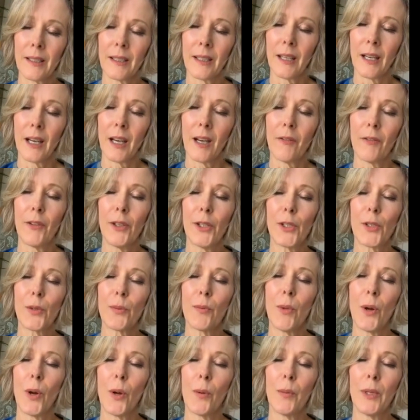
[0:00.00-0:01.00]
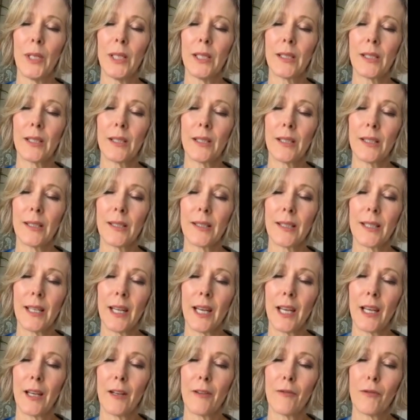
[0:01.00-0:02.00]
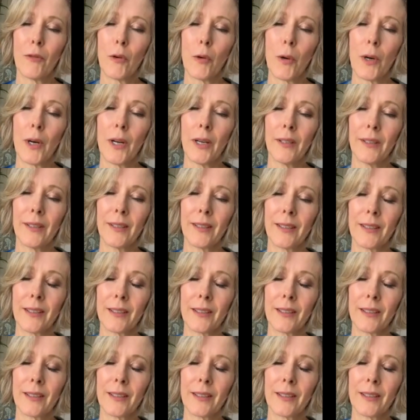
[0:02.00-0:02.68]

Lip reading: of this moment, this day forth